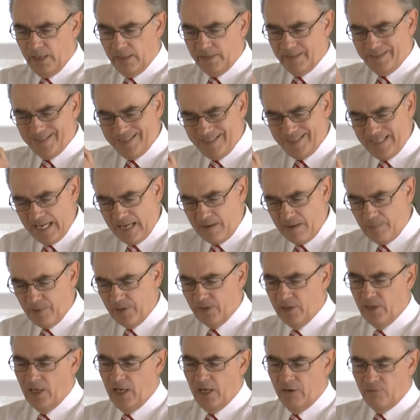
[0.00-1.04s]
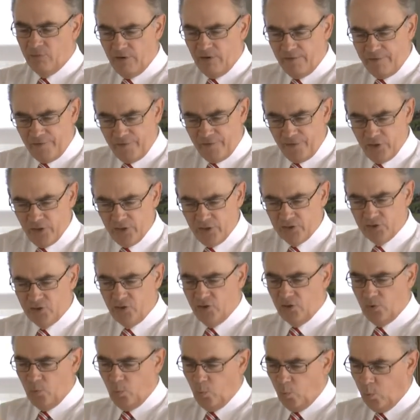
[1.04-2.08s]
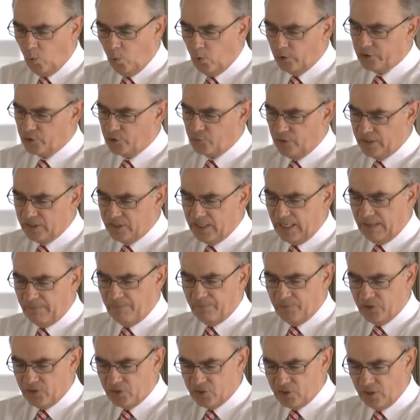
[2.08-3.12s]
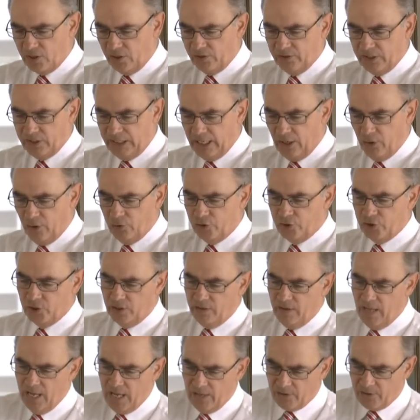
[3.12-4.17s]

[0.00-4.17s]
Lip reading: the deep, refers to the watery deep, the salty ocean,